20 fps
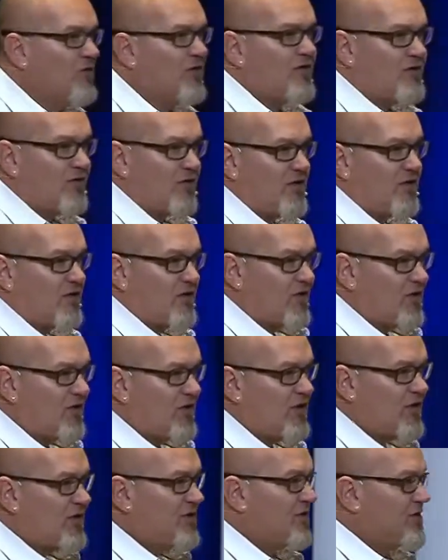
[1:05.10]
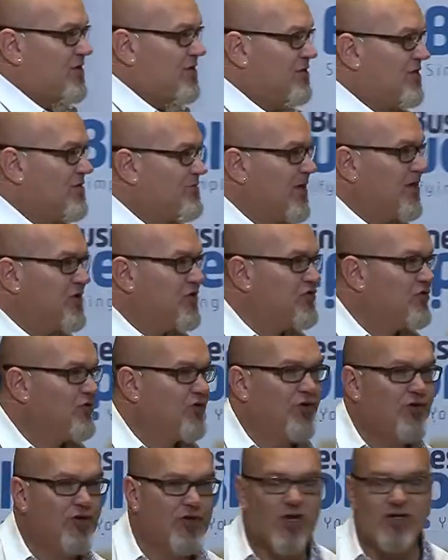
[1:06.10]
thing that you need to do is make sure
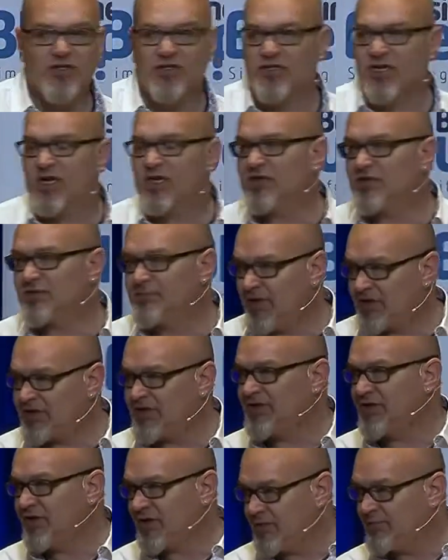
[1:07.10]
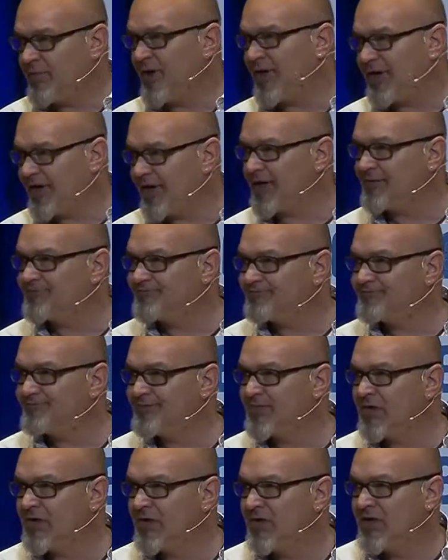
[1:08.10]
you don't suck as much as your competitor.
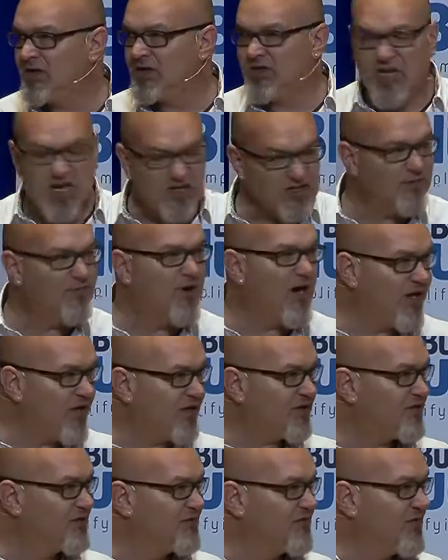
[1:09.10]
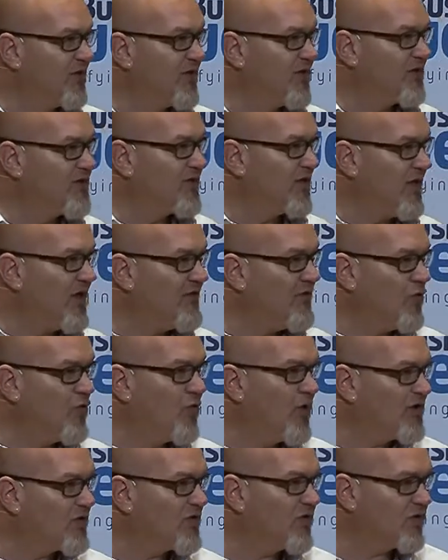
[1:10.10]
That's about it, really. So they've
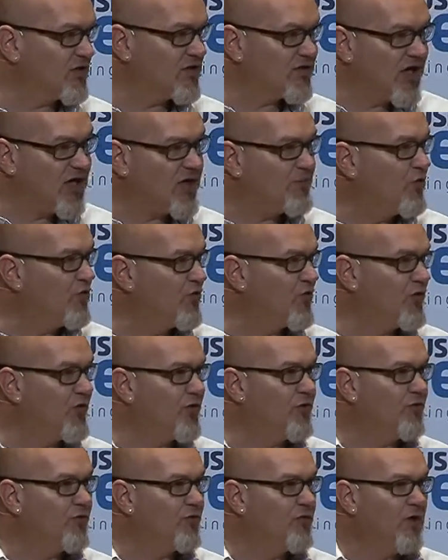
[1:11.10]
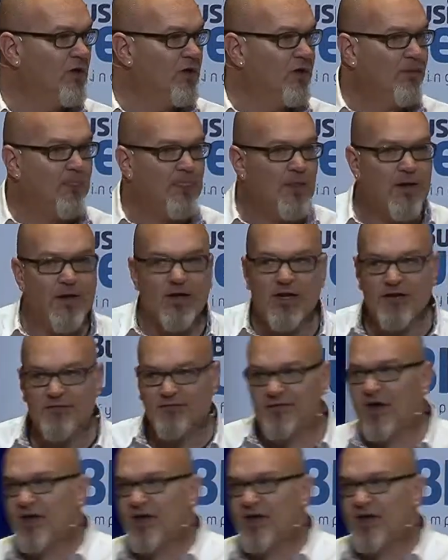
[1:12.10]
always got to suck more than you. If they